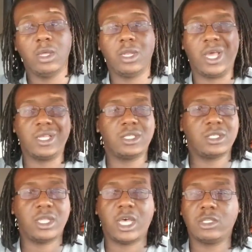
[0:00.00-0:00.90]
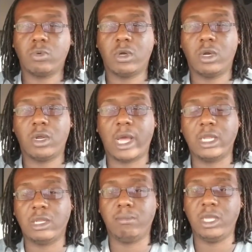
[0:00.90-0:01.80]
That's where I
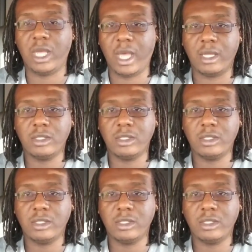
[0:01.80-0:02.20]
need to be at.